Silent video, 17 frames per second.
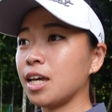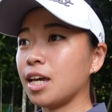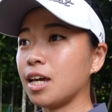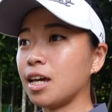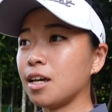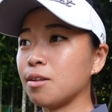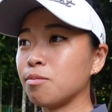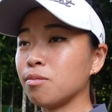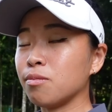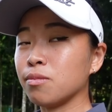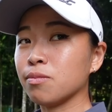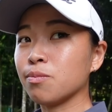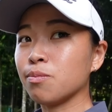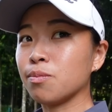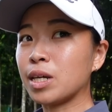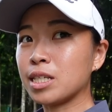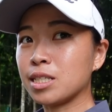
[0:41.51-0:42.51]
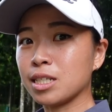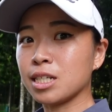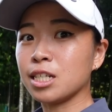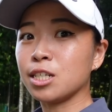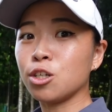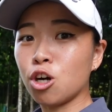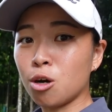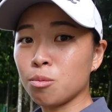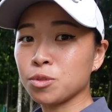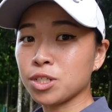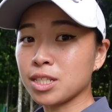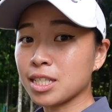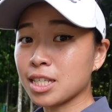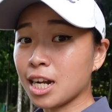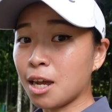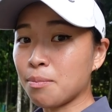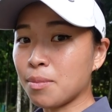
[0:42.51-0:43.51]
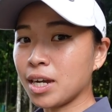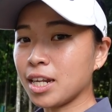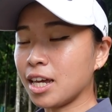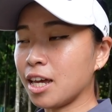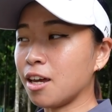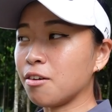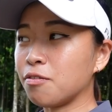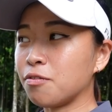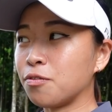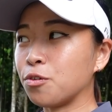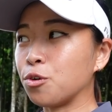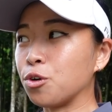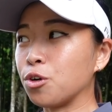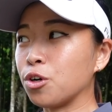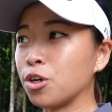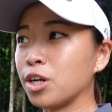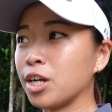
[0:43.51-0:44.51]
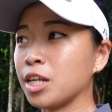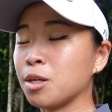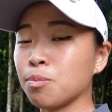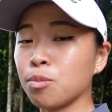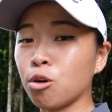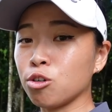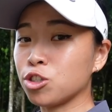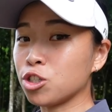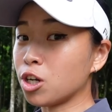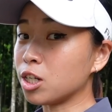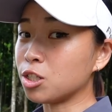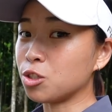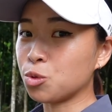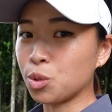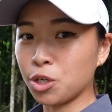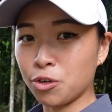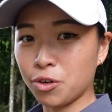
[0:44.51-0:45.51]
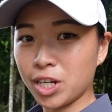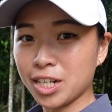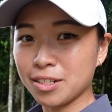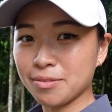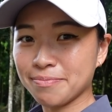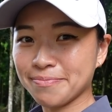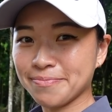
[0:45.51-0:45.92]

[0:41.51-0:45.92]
and basically the options that I might have for an approach shot into a green.